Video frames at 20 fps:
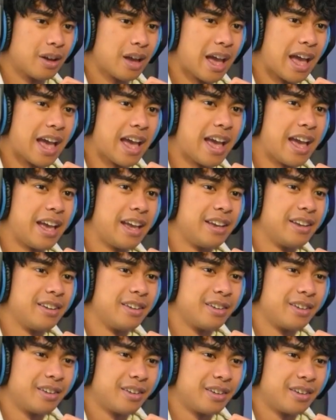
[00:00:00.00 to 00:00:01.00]
Hey,
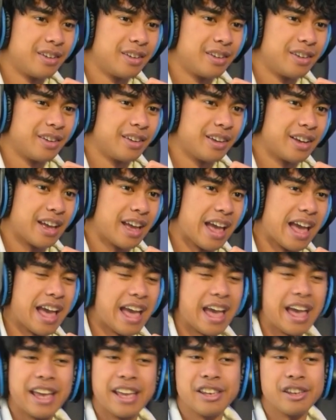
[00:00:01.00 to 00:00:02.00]

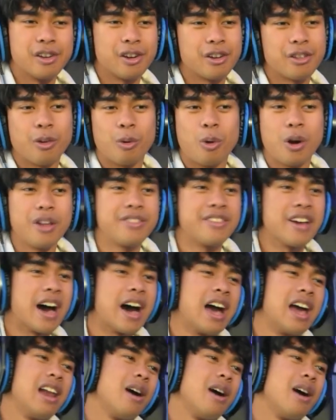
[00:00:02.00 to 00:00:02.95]
you're the one tied